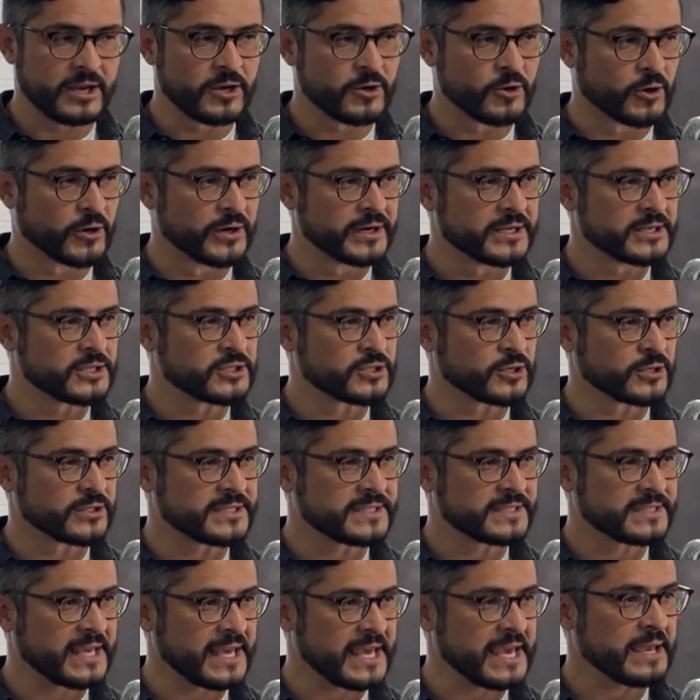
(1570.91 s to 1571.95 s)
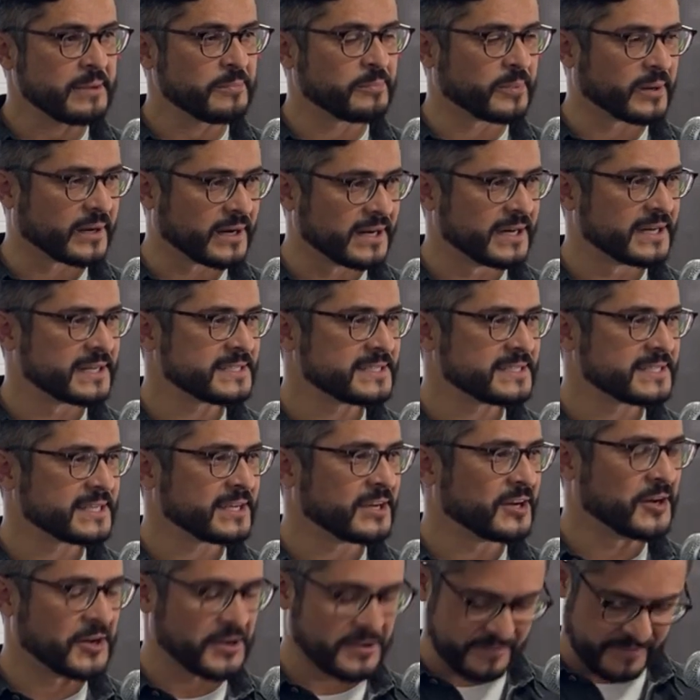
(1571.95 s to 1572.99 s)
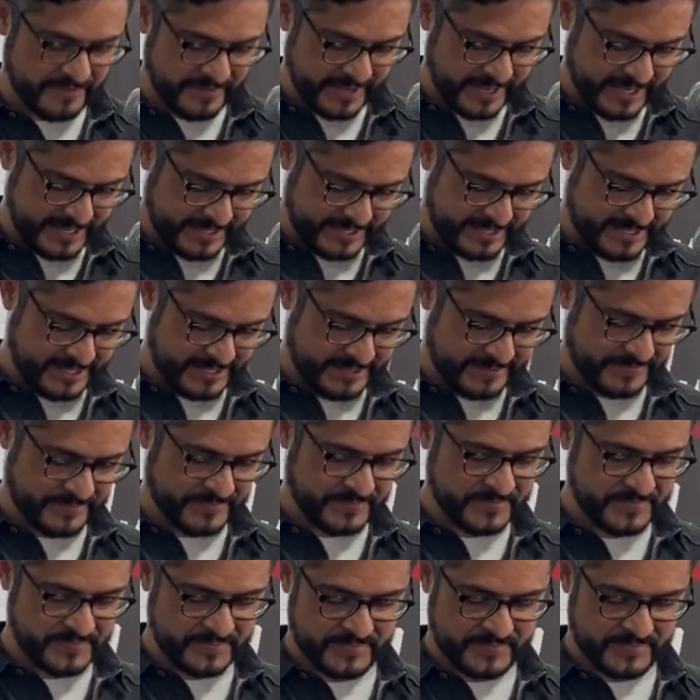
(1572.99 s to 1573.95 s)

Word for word: in order to take part of it.